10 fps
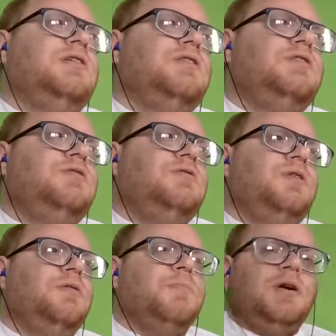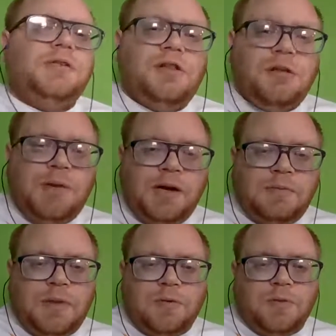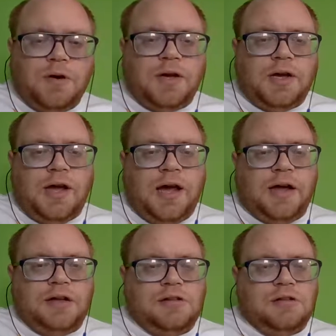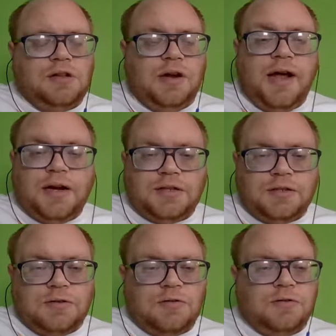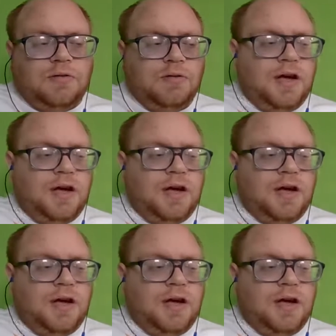to either participate in my work as an actor,